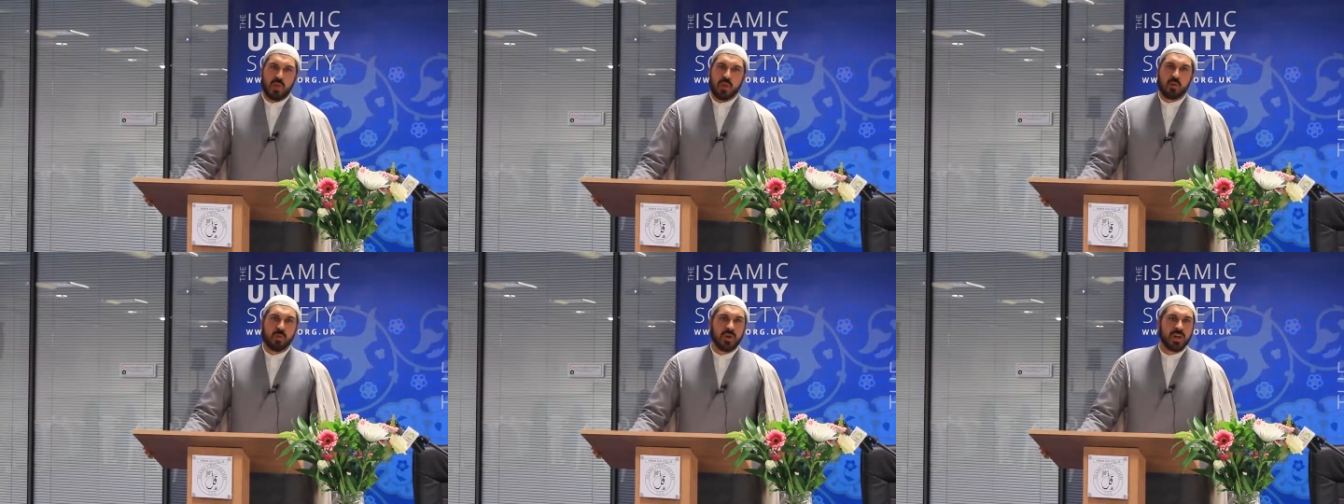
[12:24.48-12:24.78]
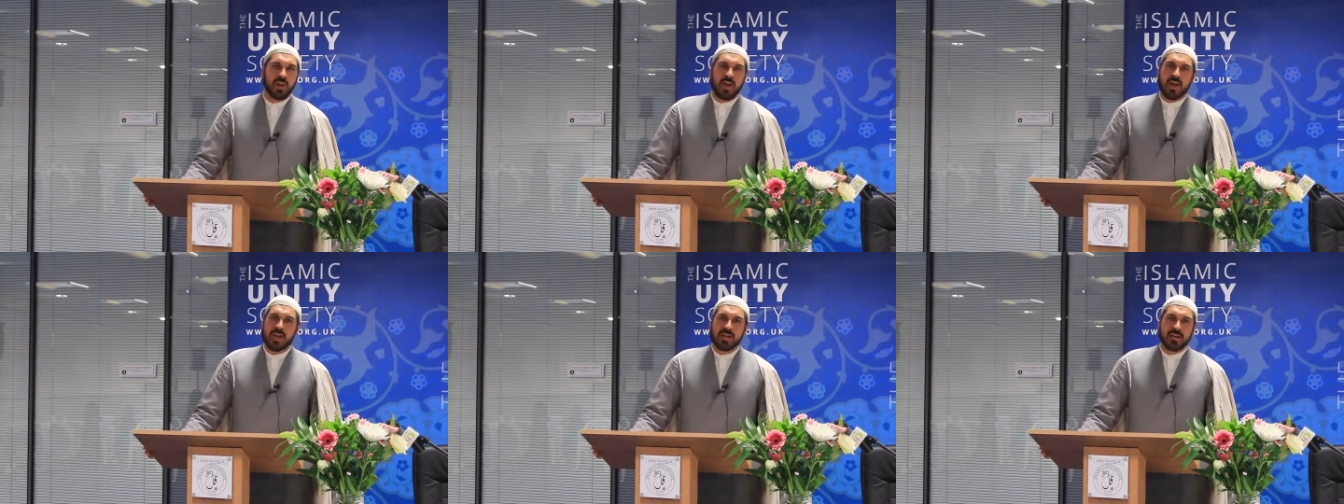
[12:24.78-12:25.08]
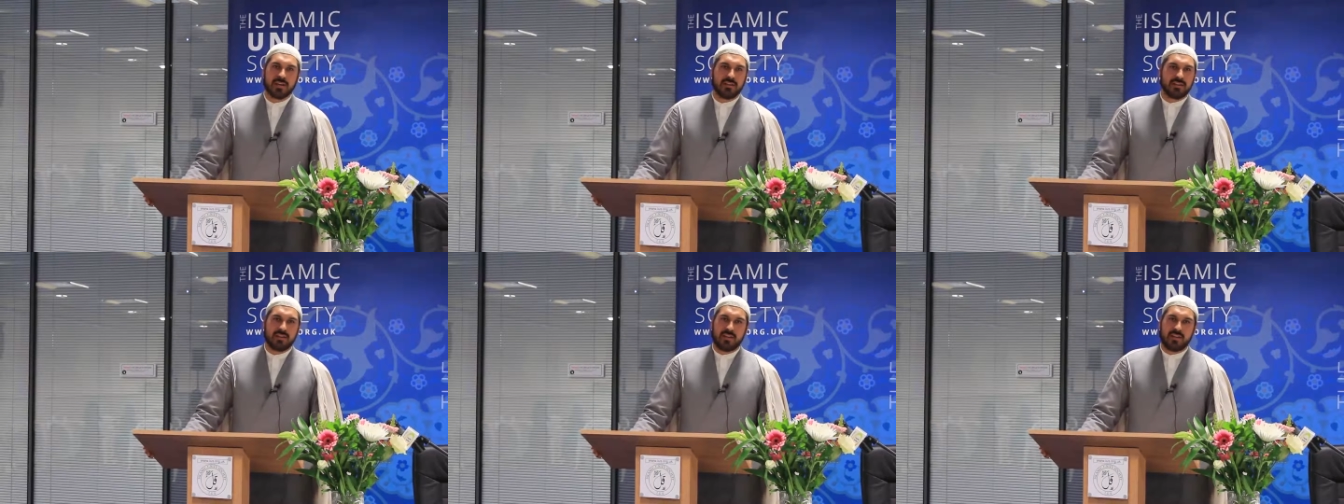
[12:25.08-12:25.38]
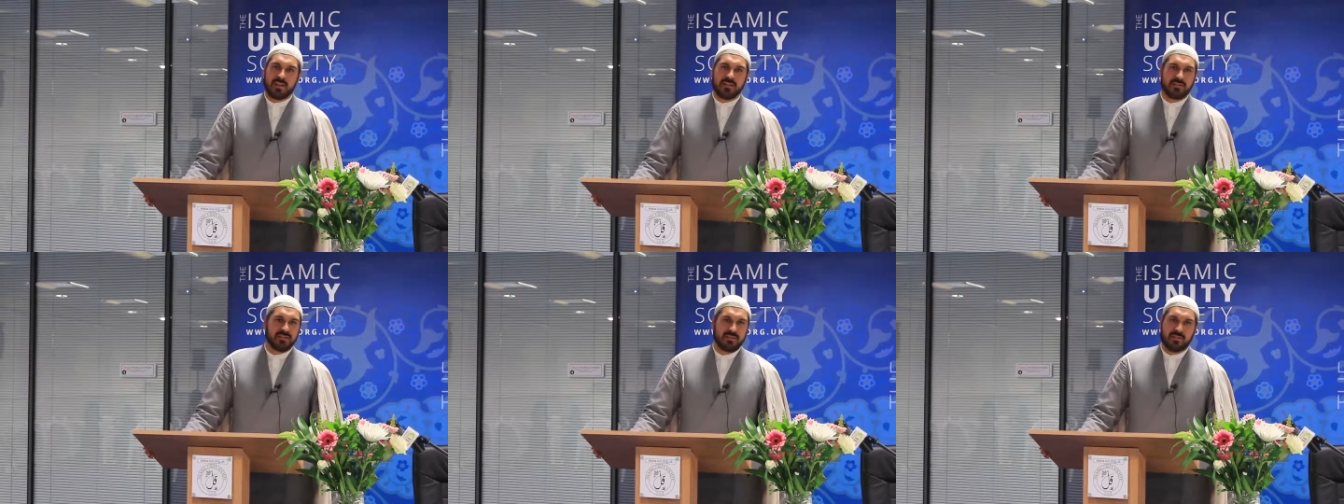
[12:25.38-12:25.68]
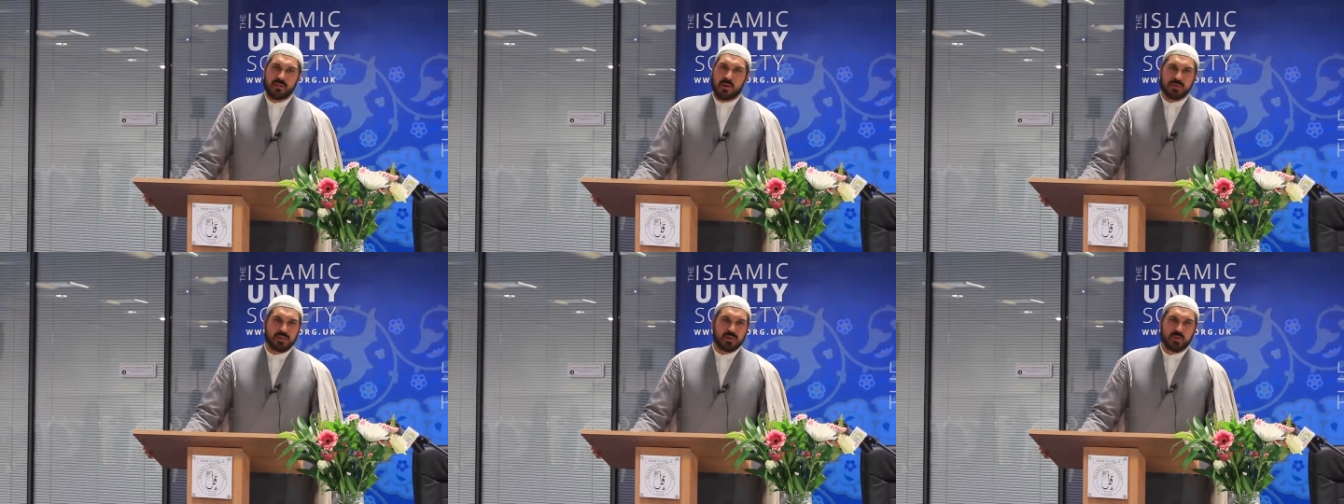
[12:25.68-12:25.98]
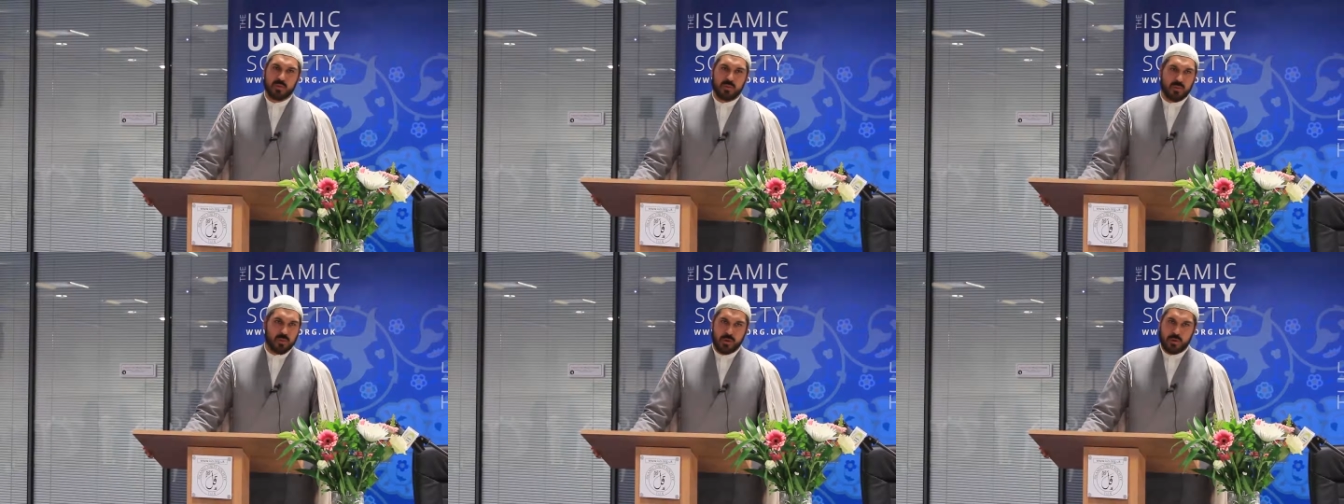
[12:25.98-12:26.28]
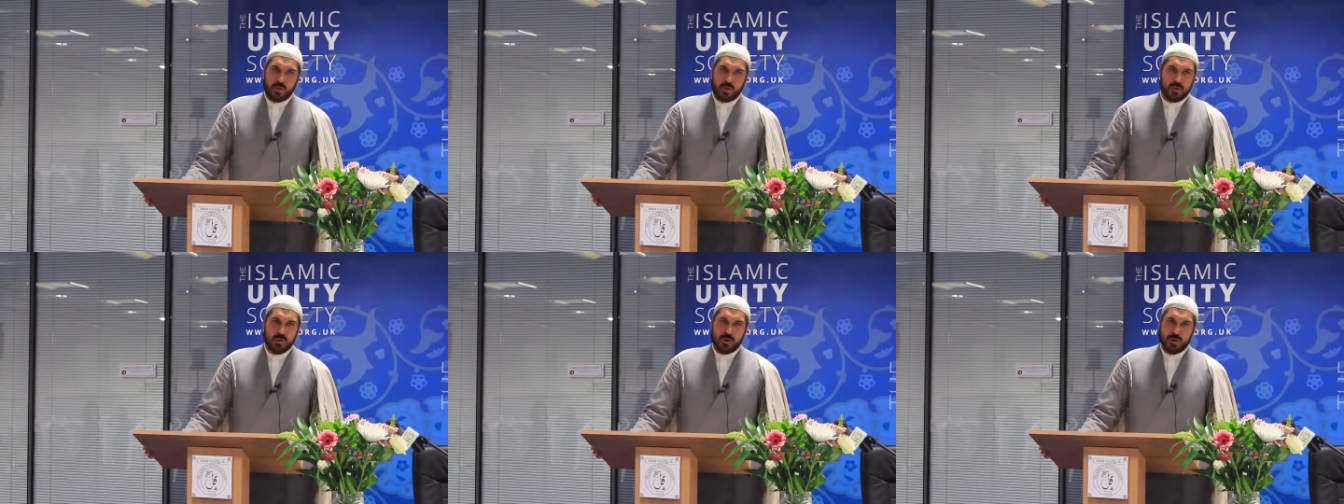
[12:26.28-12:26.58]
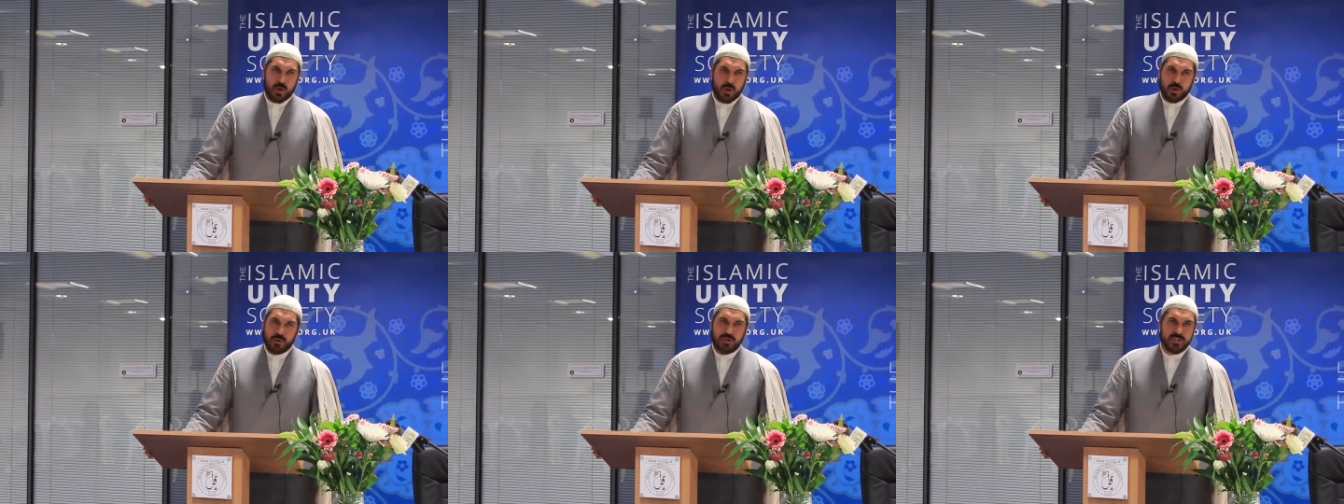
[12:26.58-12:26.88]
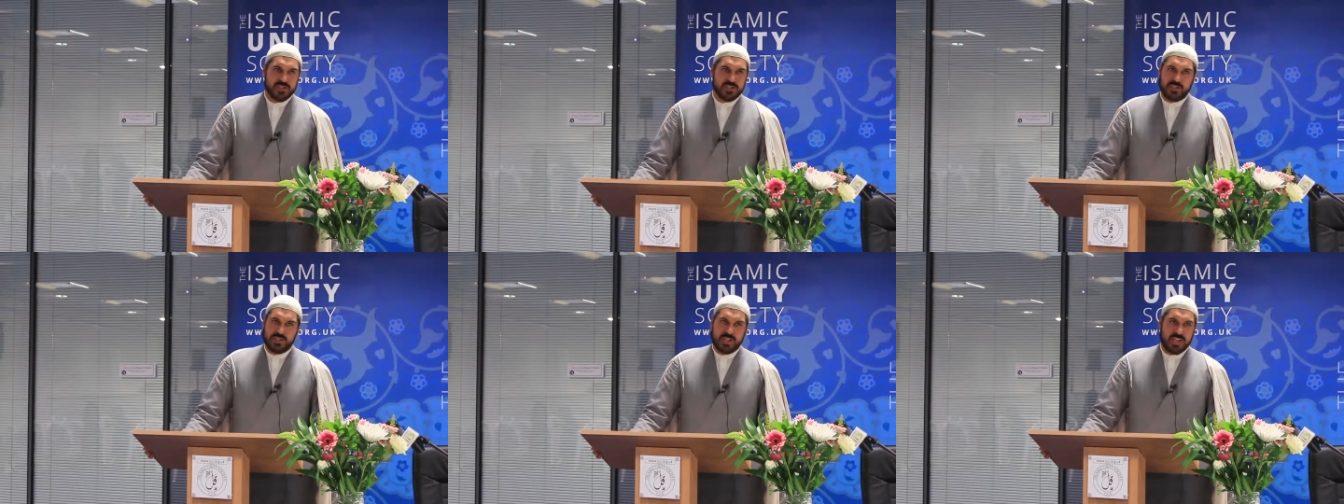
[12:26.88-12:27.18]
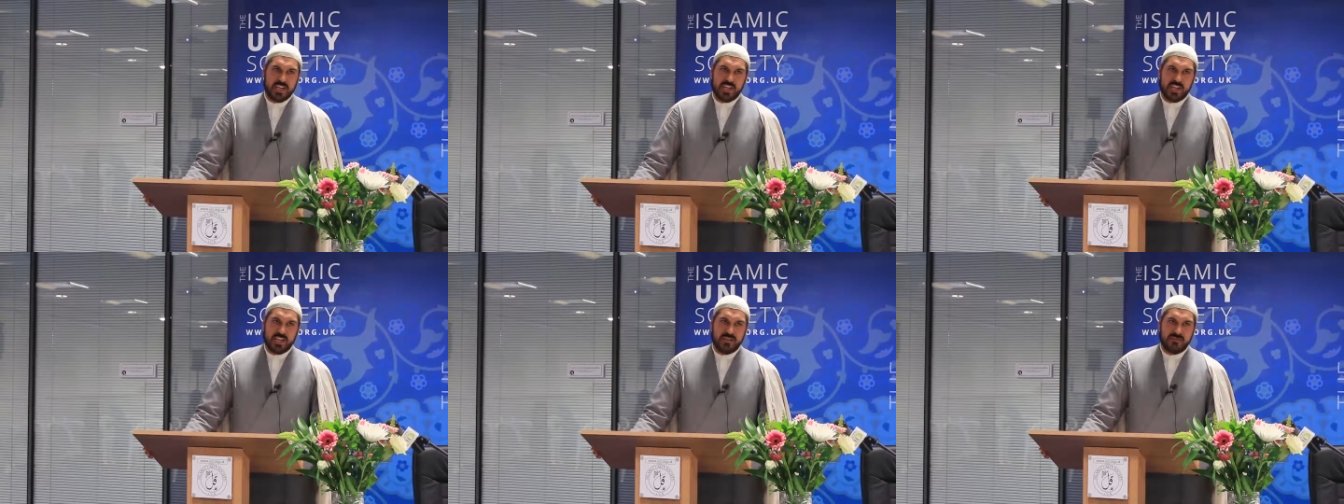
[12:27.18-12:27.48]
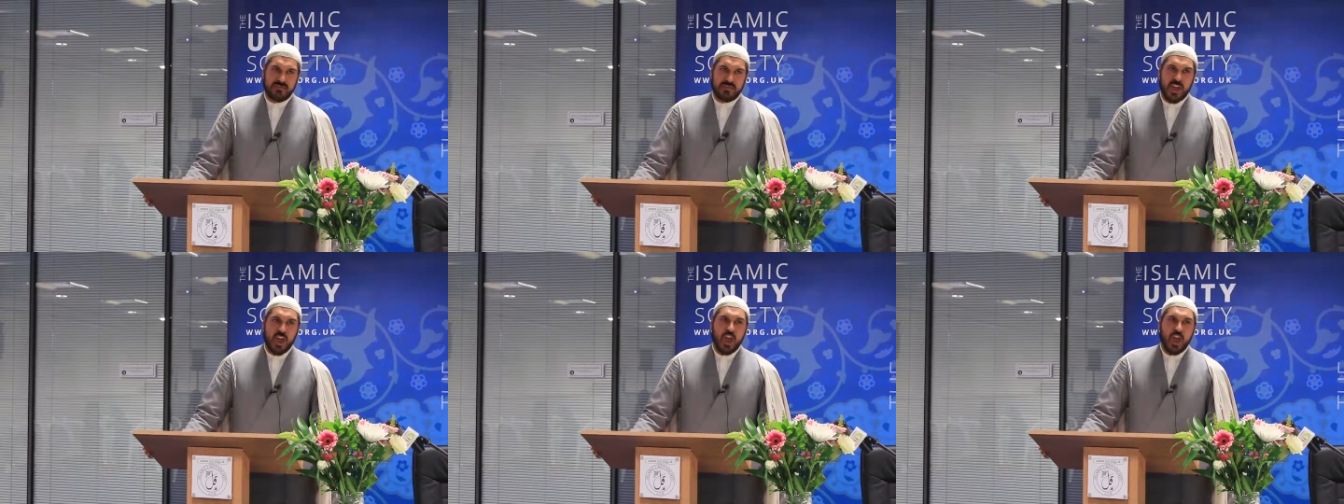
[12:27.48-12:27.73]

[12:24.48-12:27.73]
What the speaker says: Wilayat is not worn on the sleeve.